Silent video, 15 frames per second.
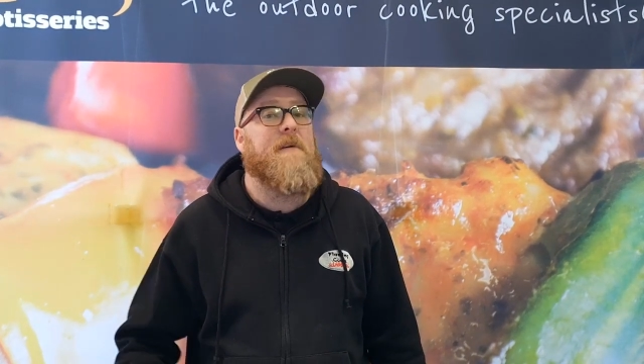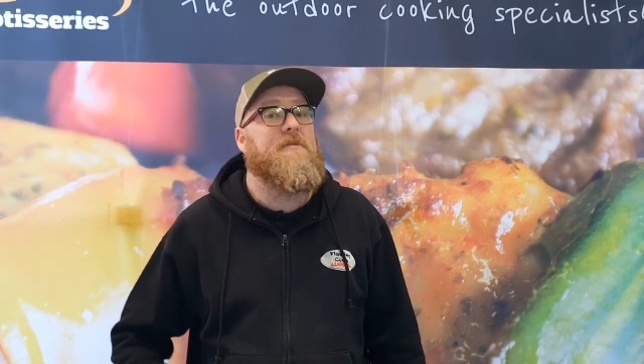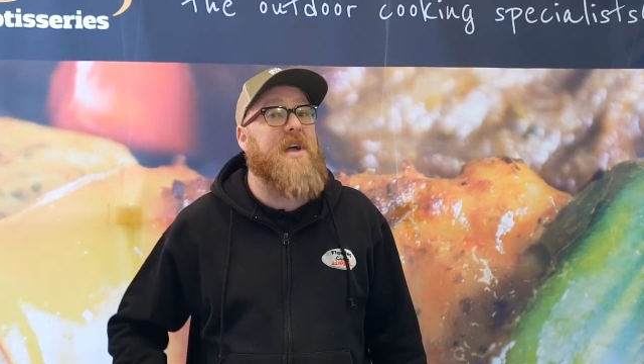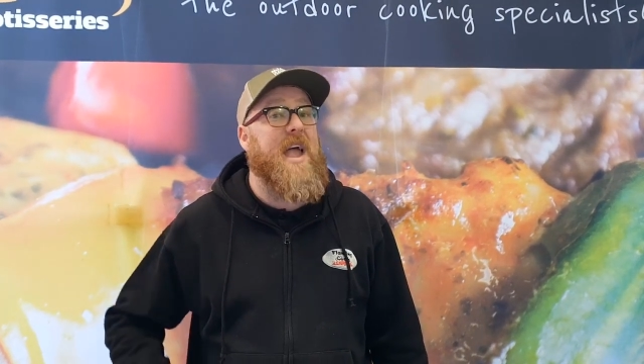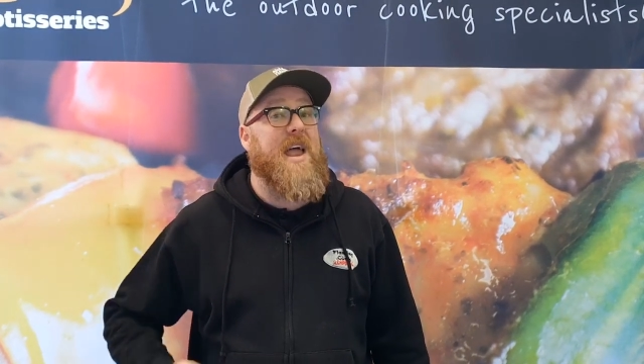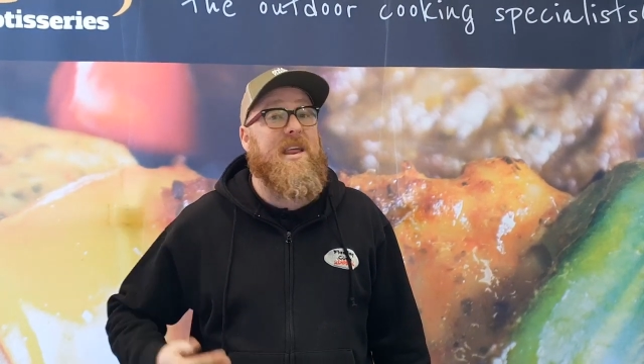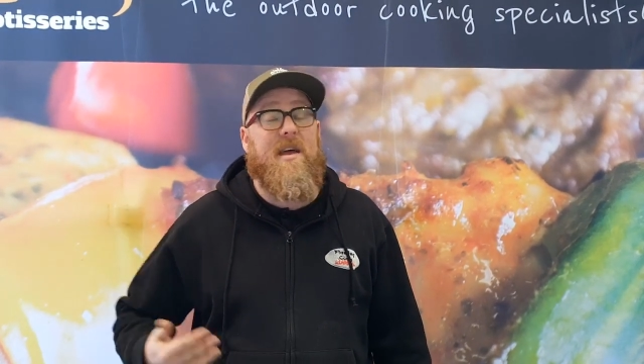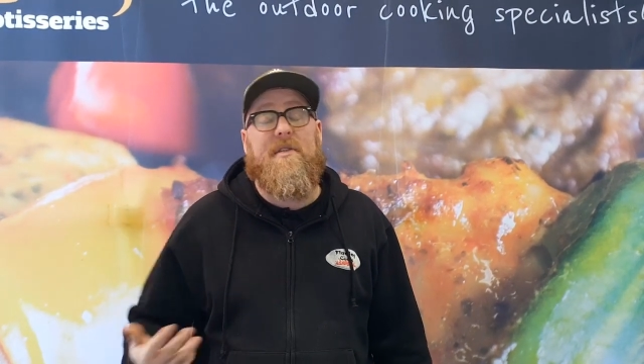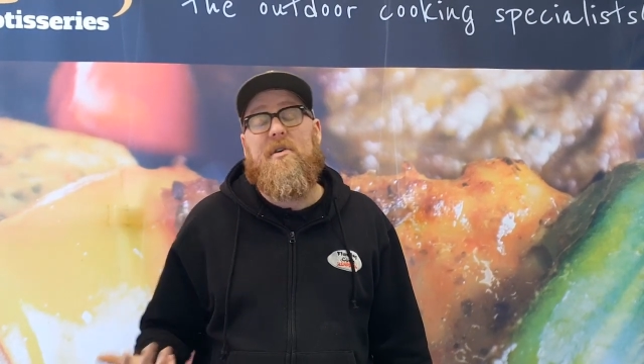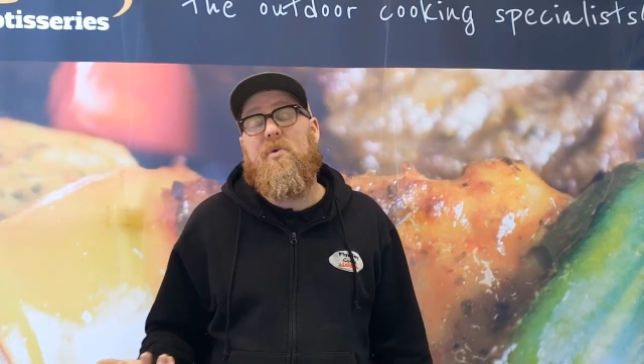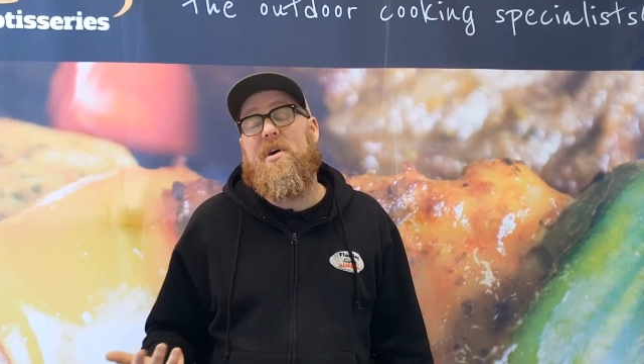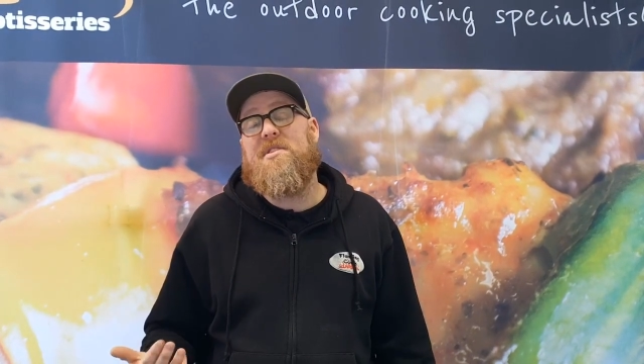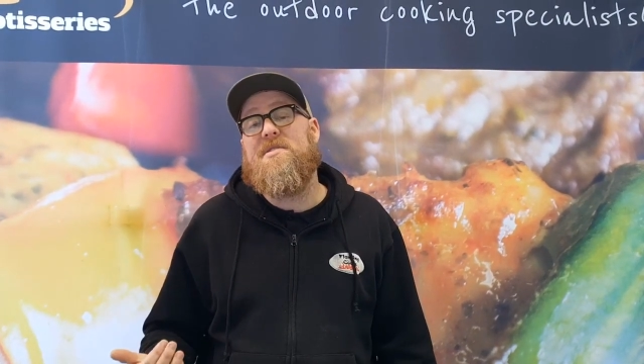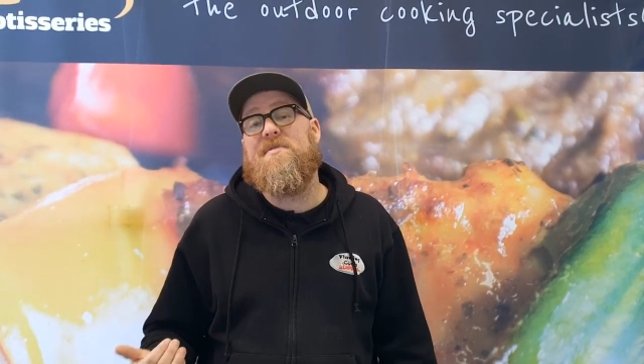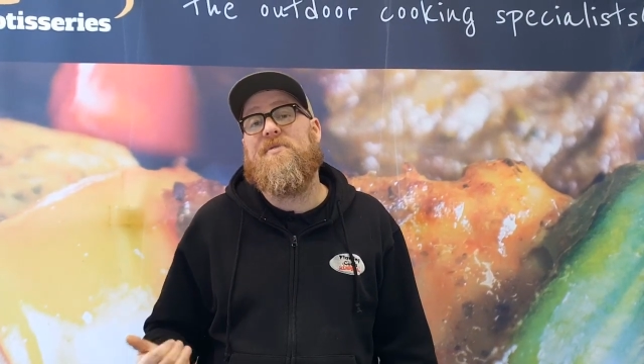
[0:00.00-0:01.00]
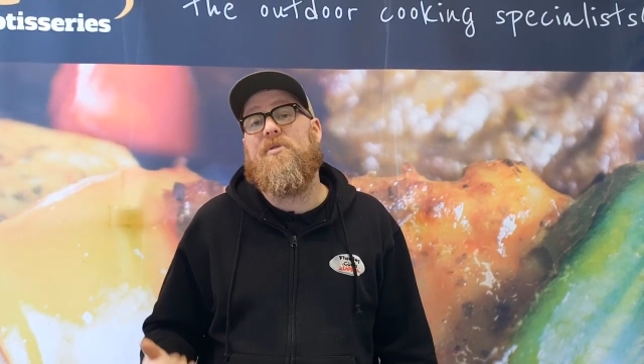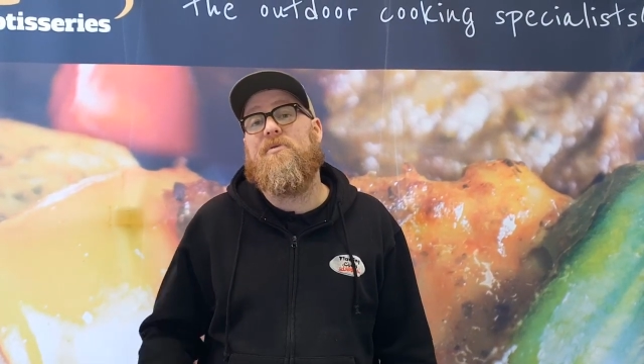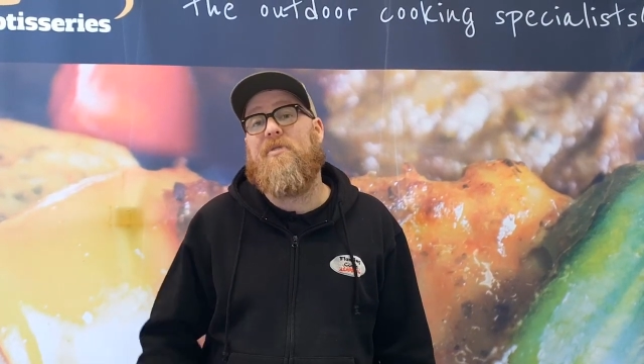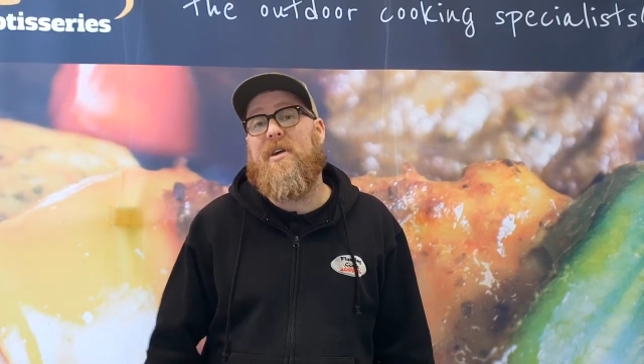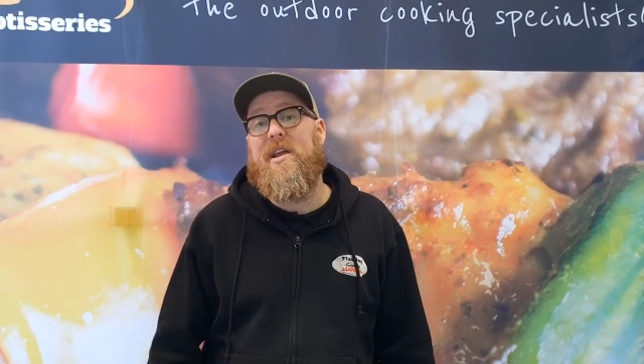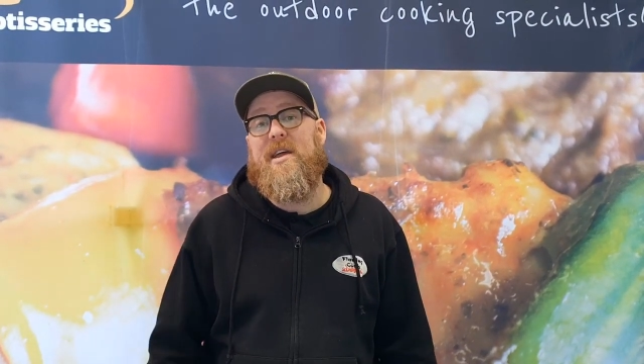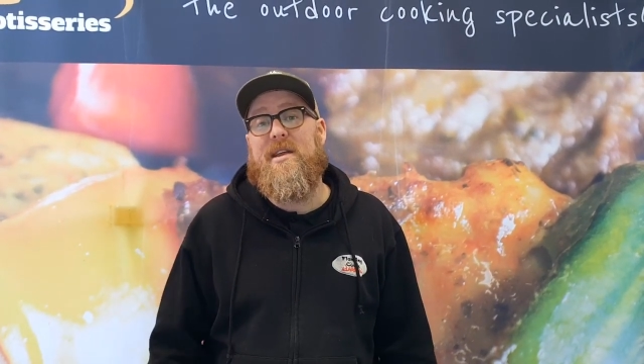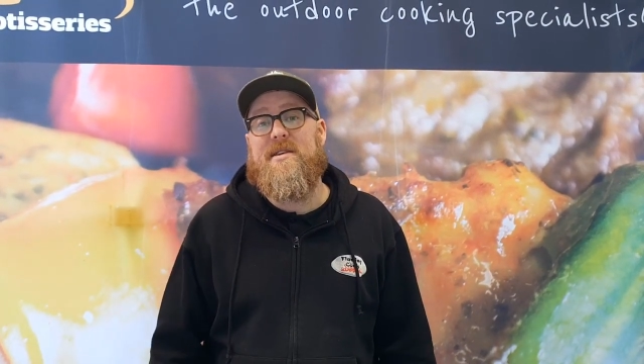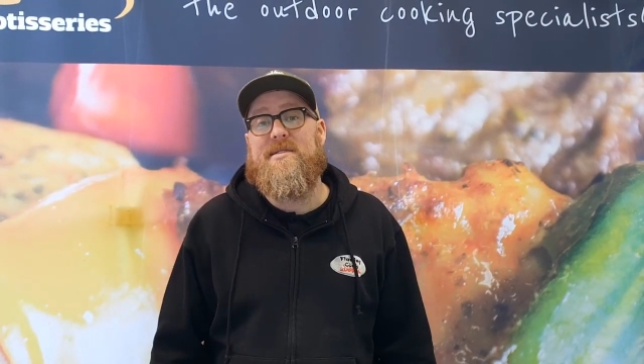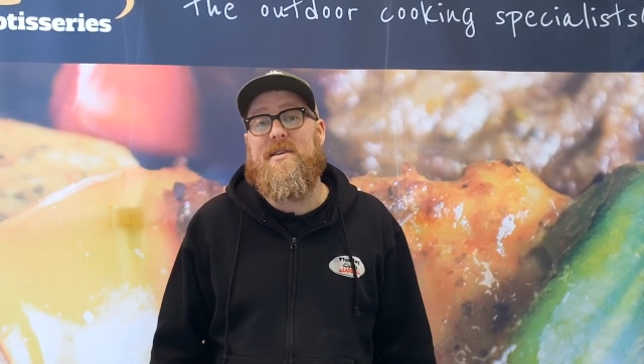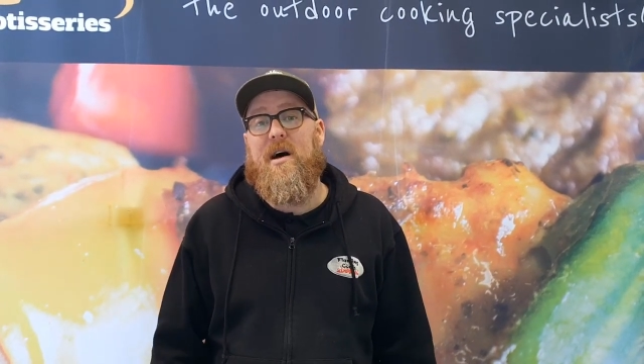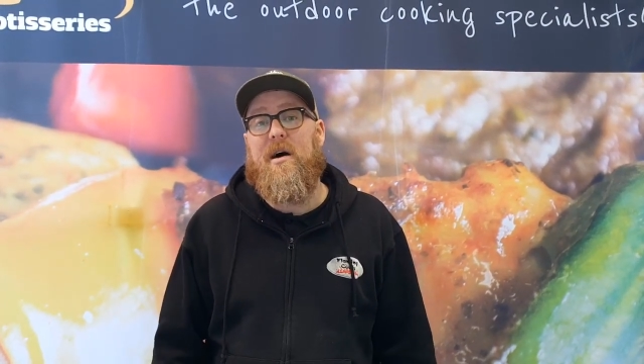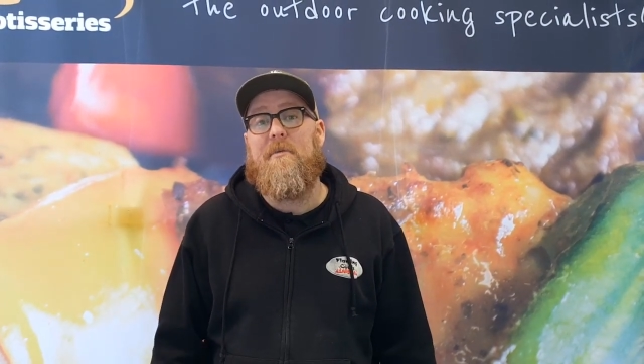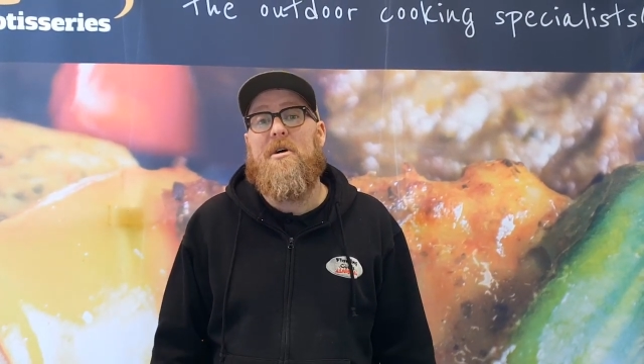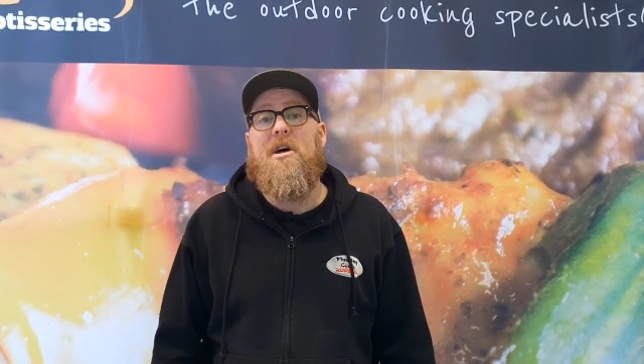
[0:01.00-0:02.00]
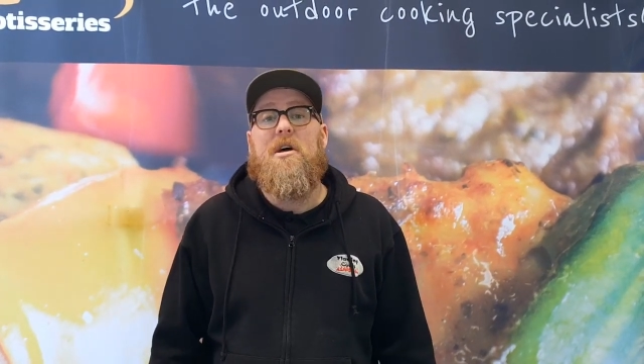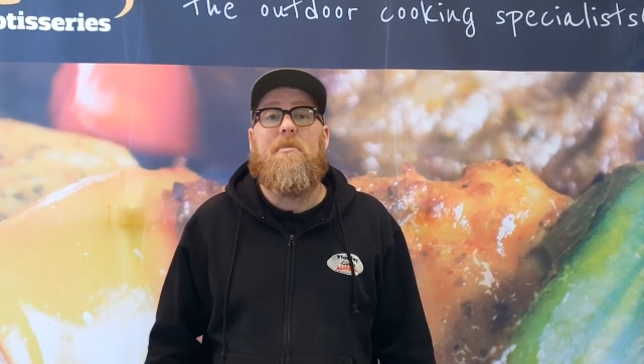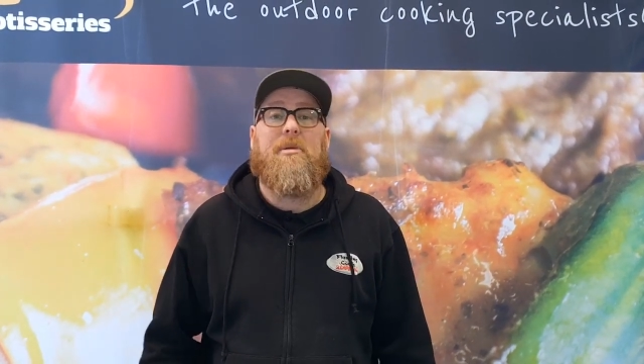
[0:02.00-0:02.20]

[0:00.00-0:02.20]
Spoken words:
For any other questions, feel free to hit us up.